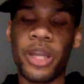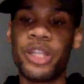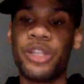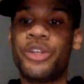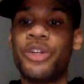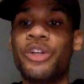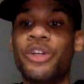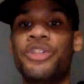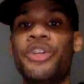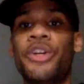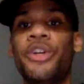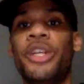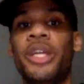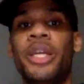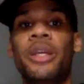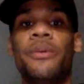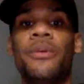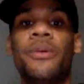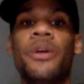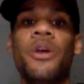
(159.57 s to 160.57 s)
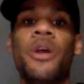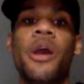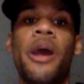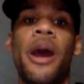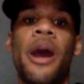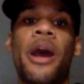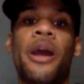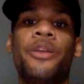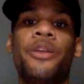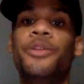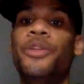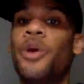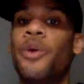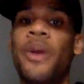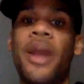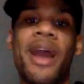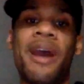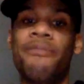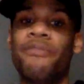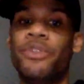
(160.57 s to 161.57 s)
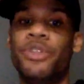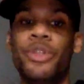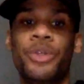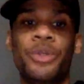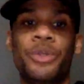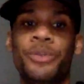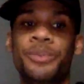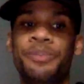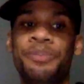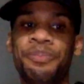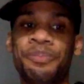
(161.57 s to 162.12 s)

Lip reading: into your journey. You don't have to